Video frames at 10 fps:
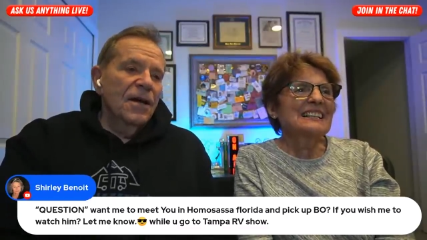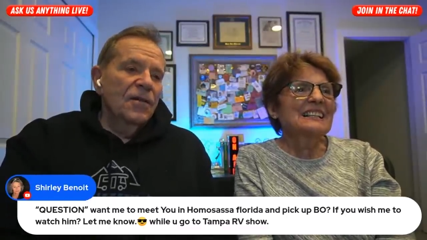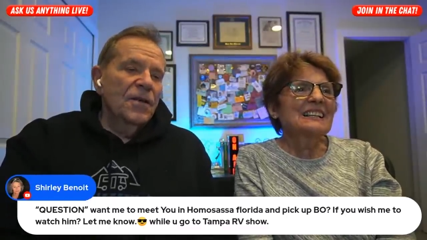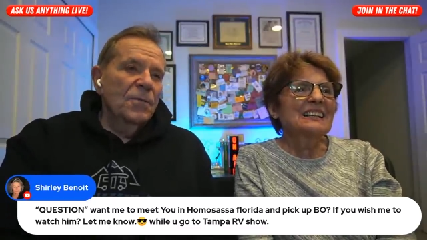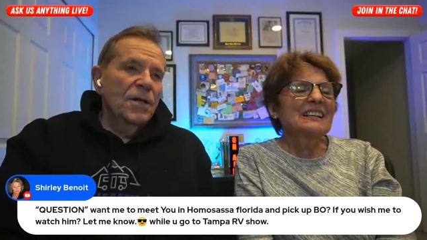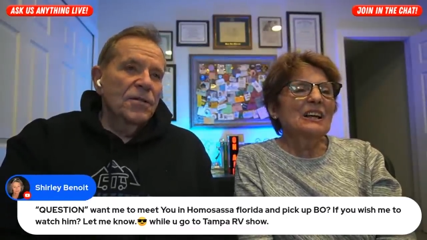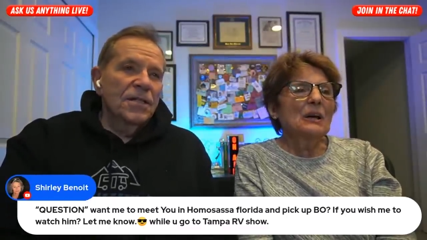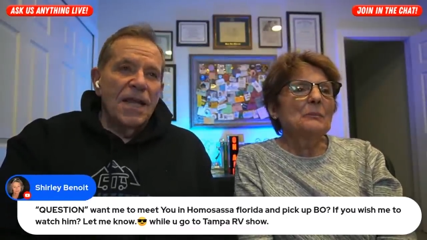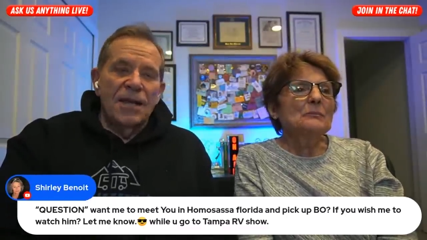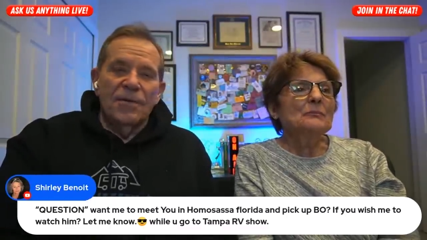Speaker 1: RV. We are
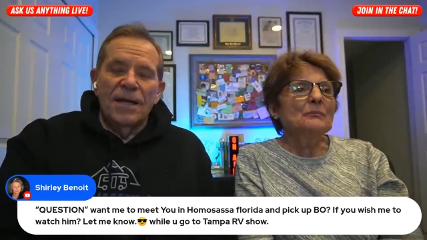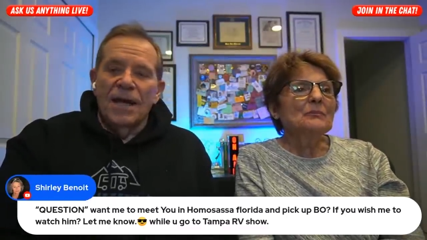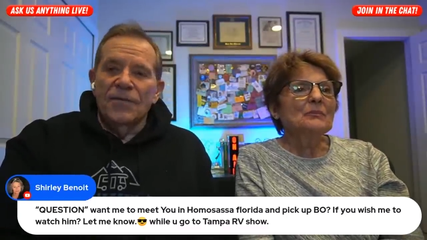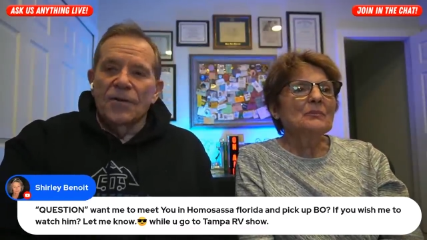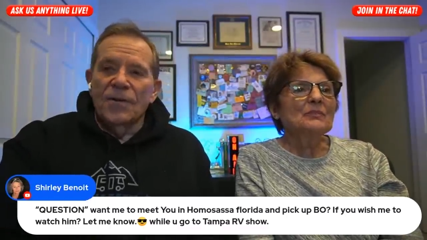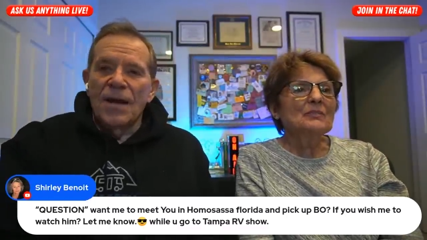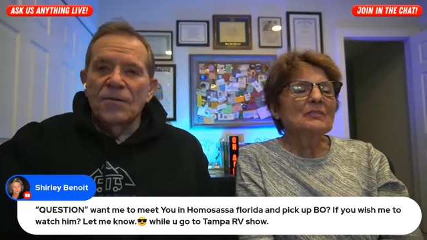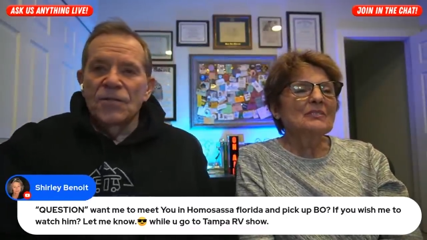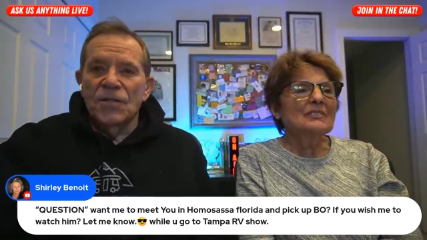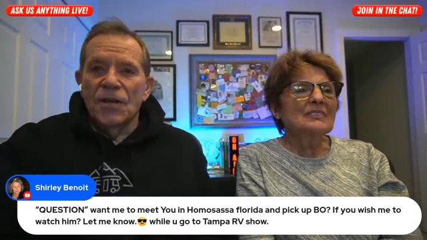staying right on the
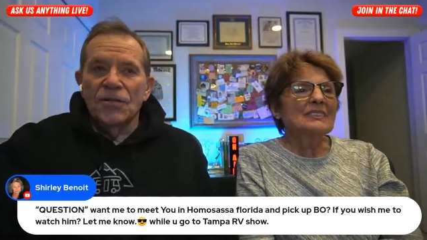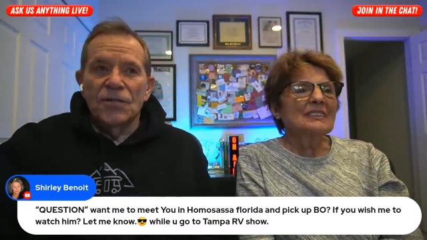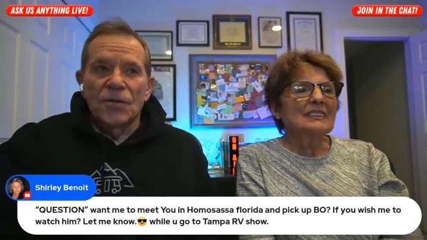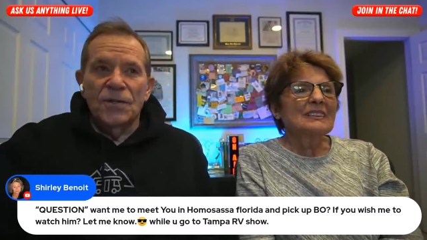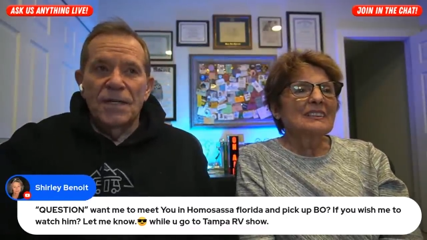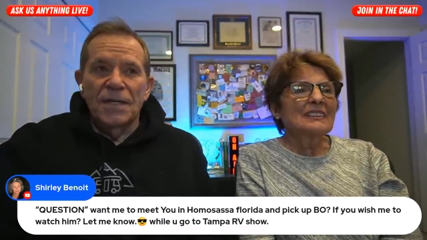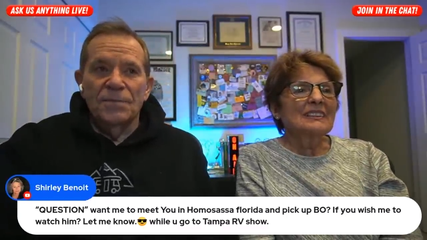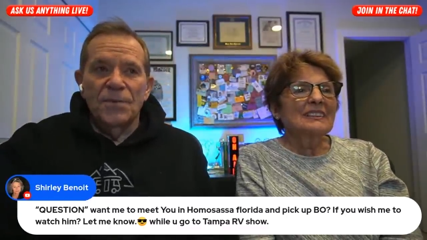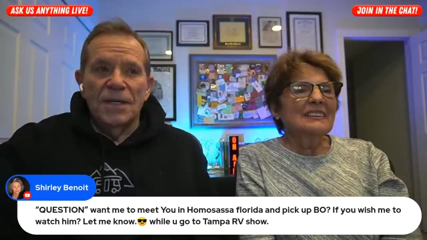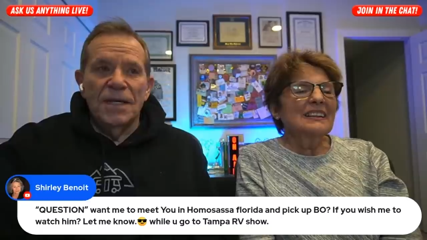grounds there, so he can
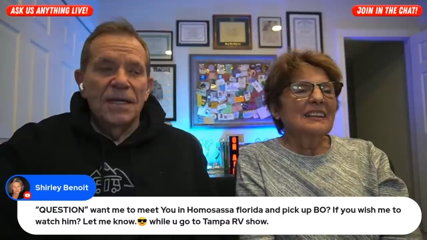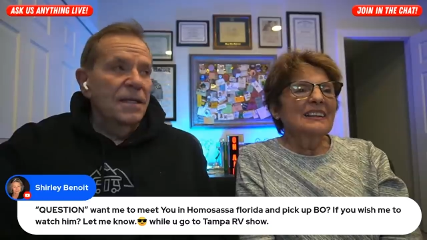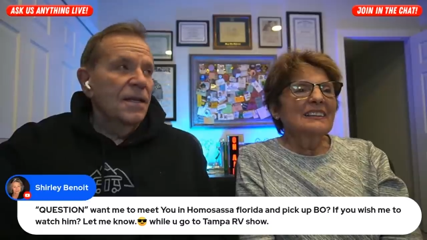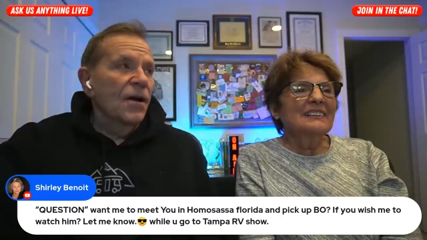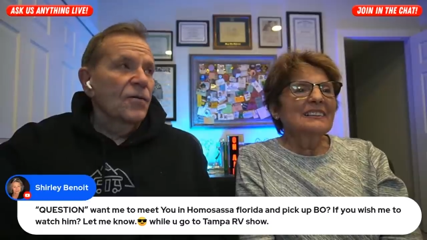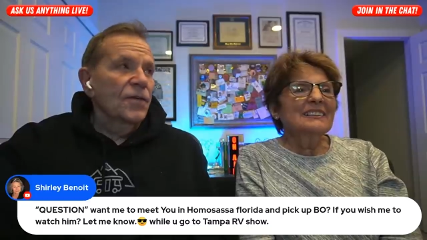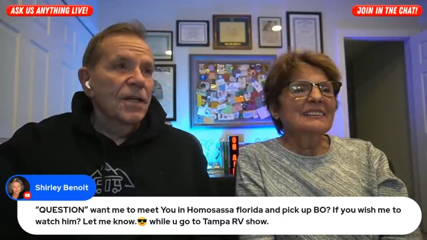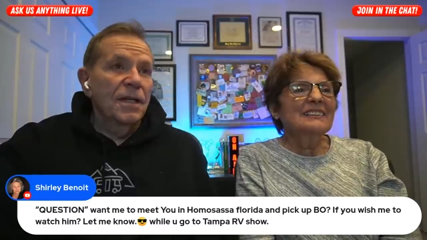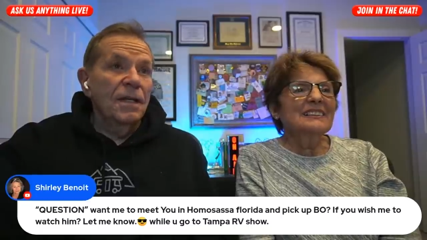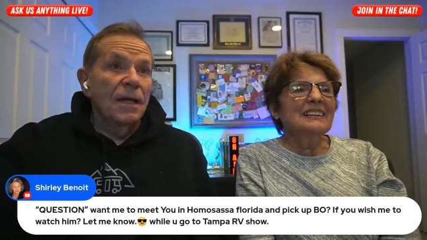be in the
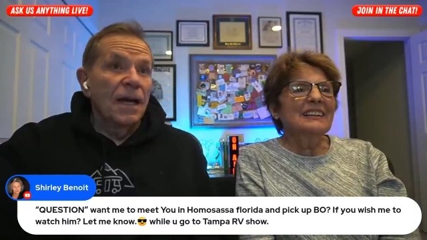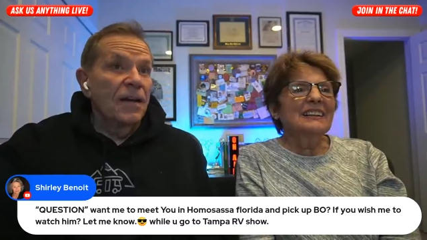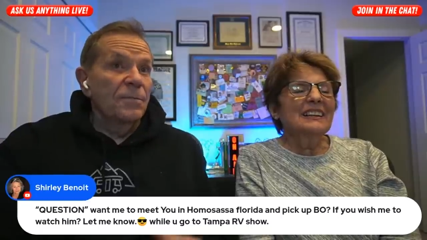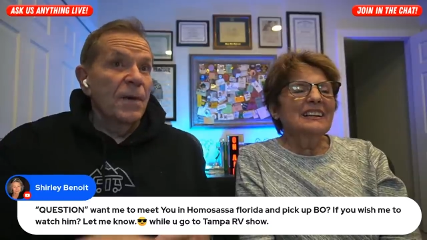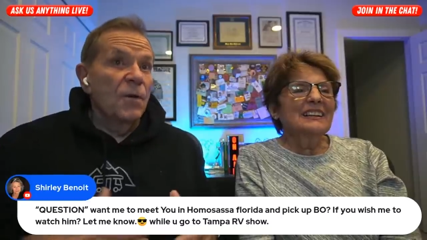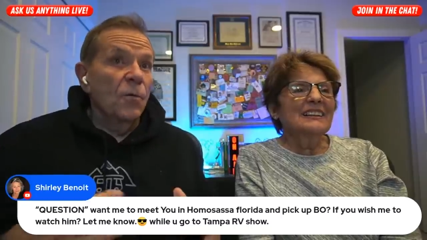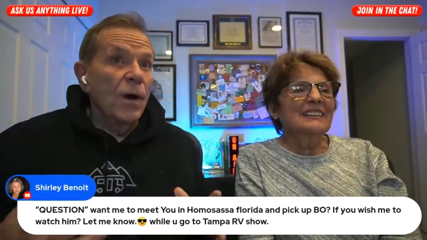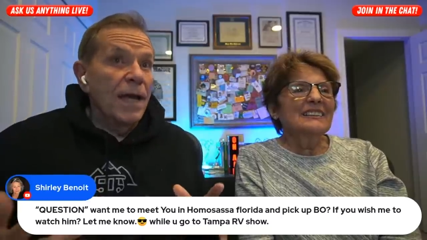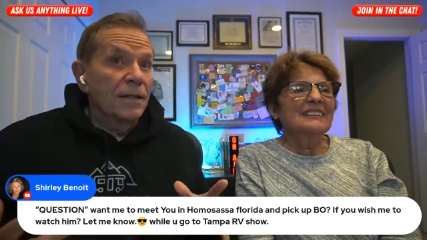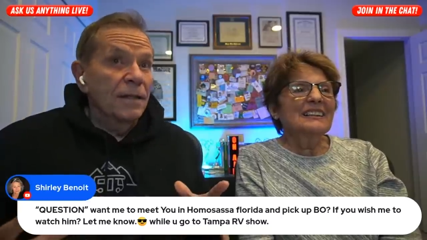RV. I have my
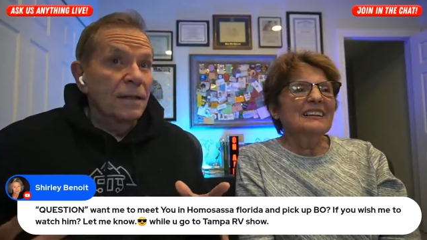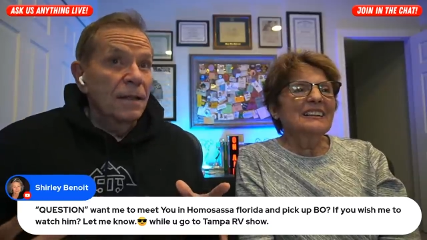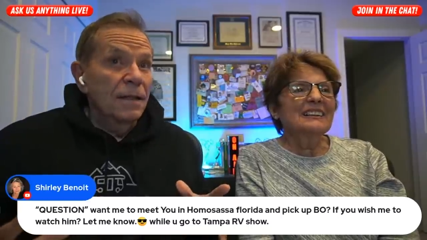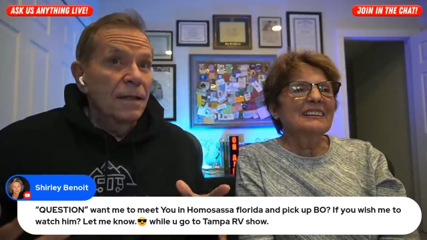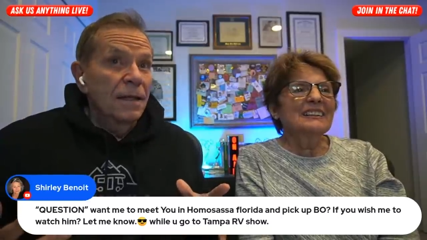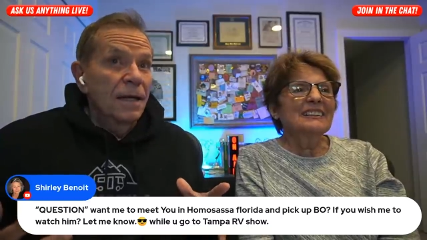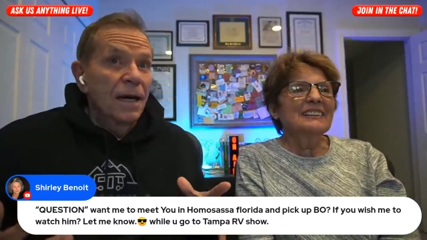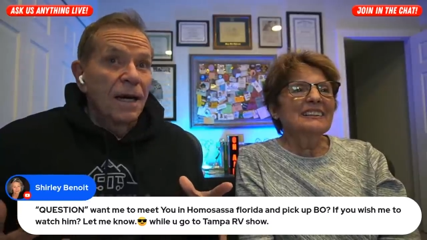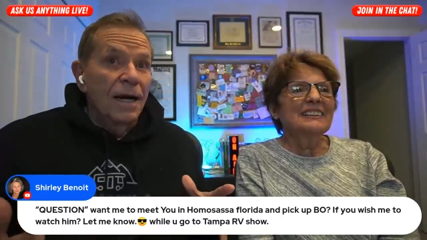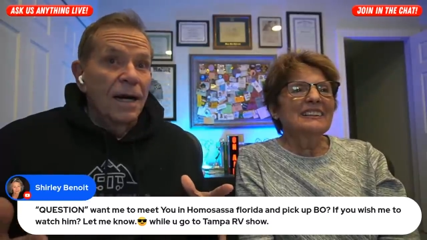Waggle
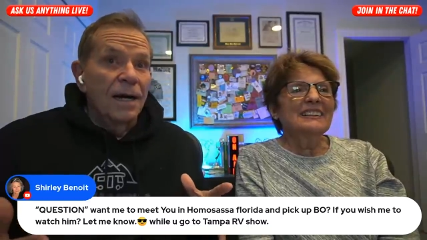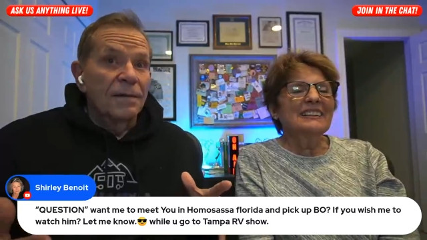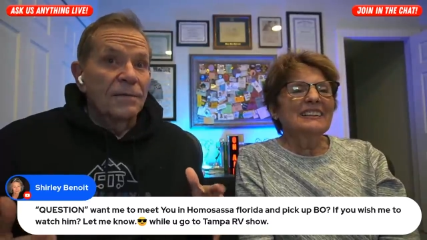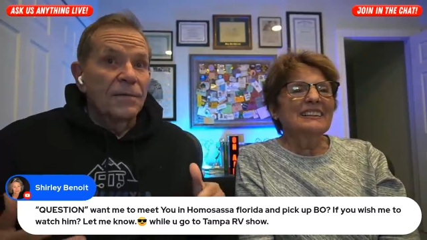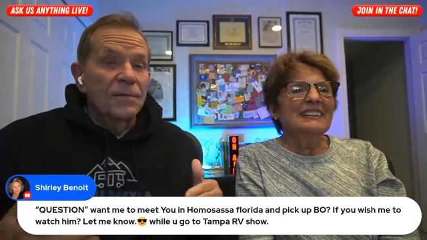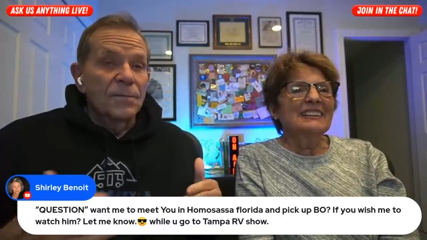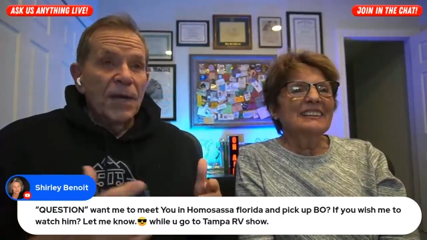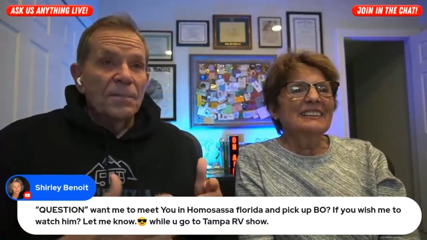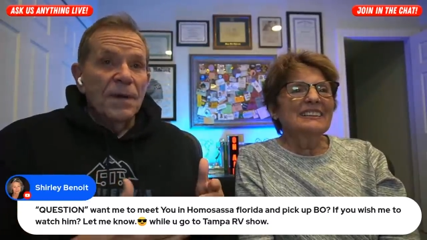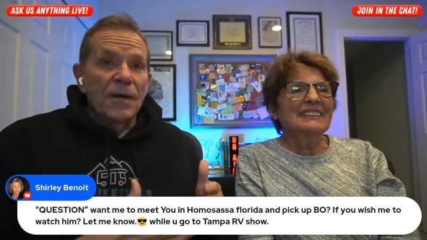
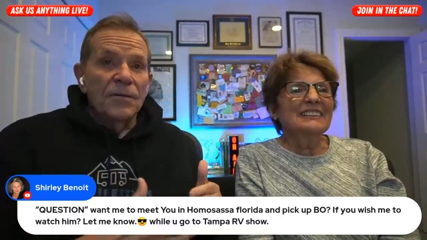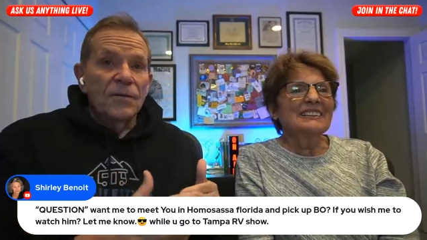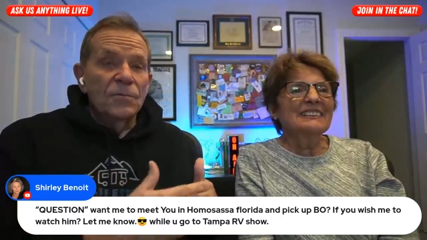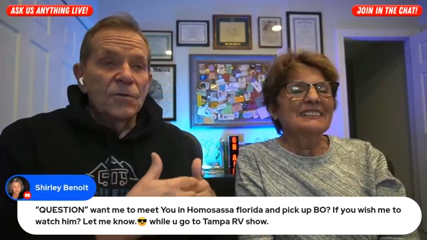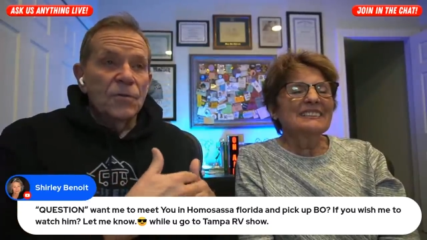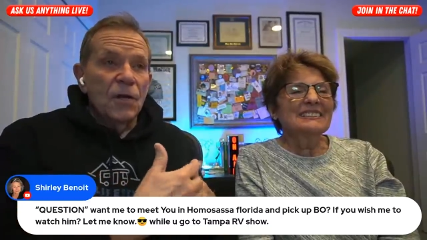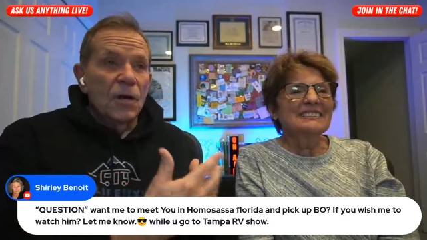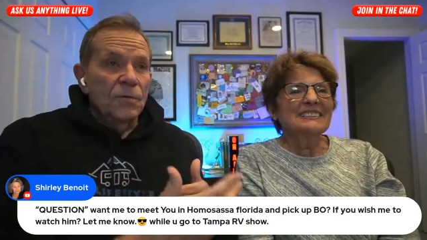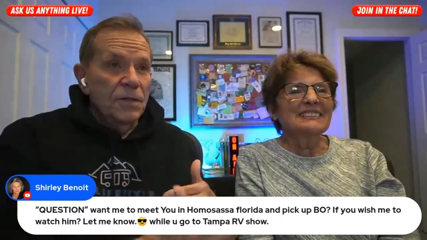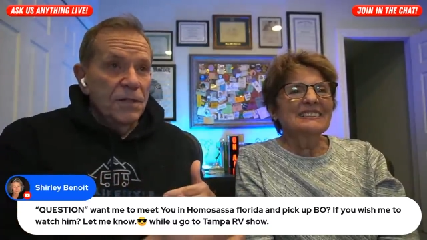pet monitor, which will
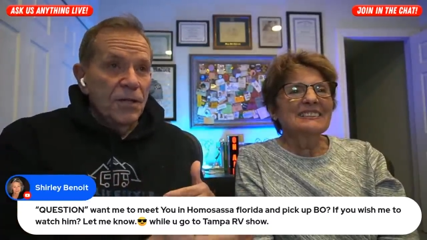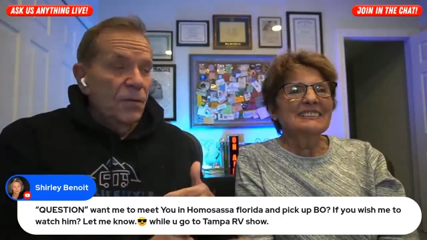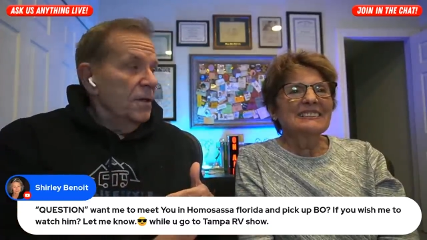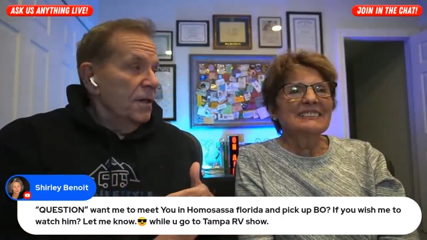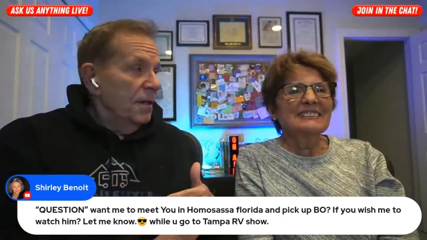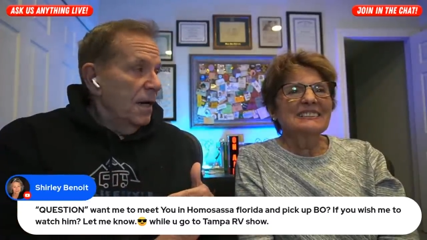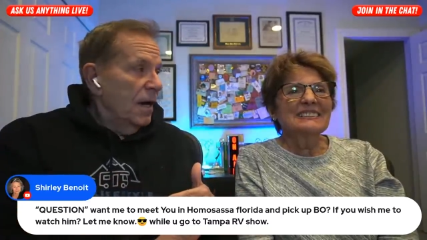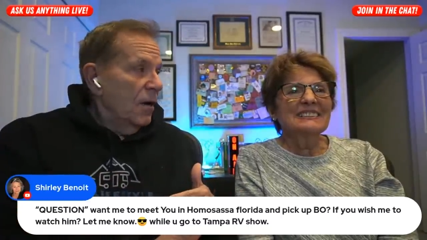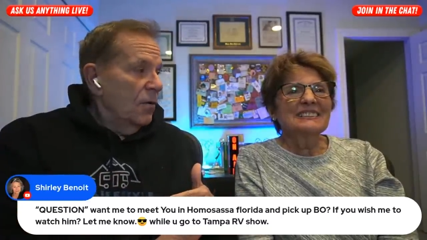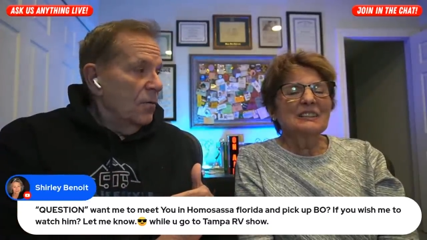always tell me
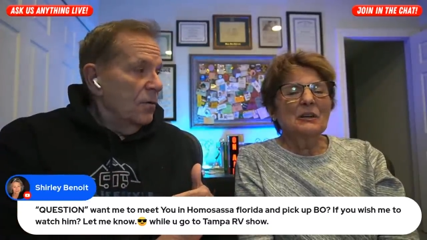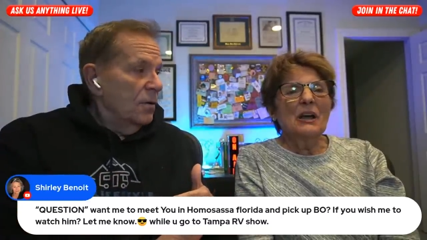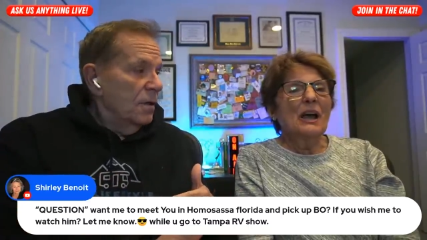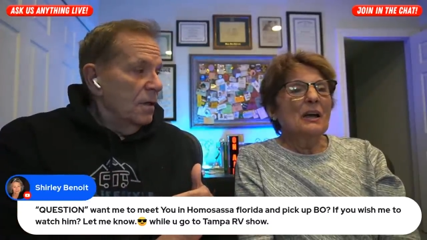how.